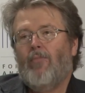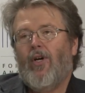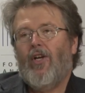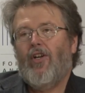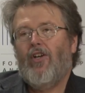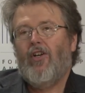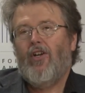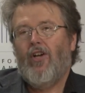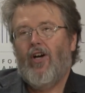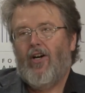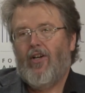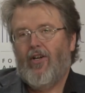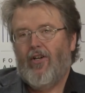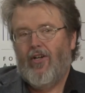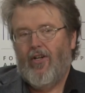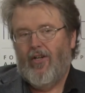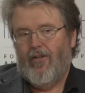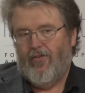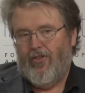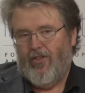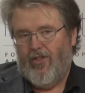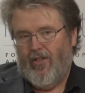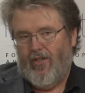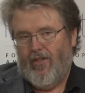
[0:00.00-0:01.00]
but not
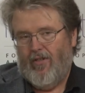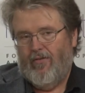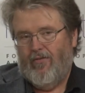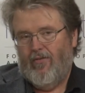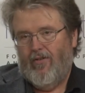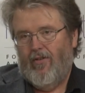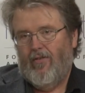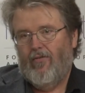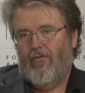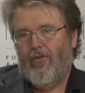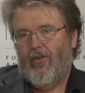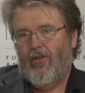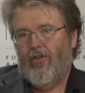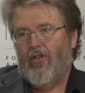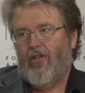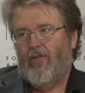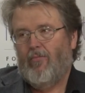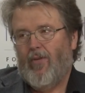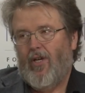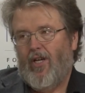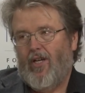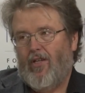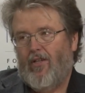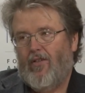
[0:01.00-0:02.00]
enough stuff for the
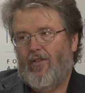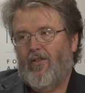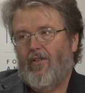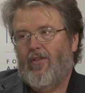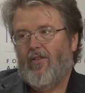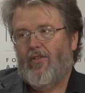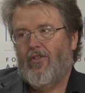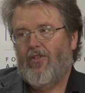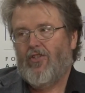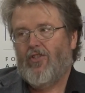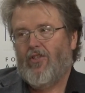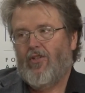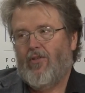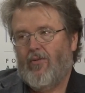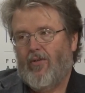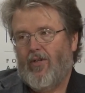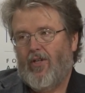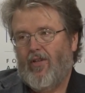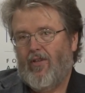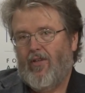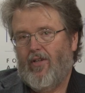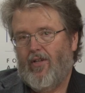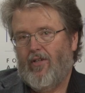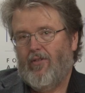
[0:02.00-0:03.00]
demand that's
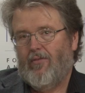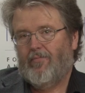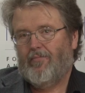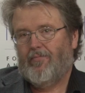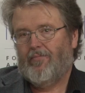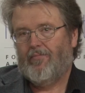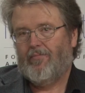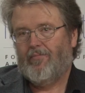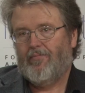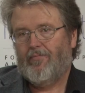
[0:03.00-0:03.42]
already there.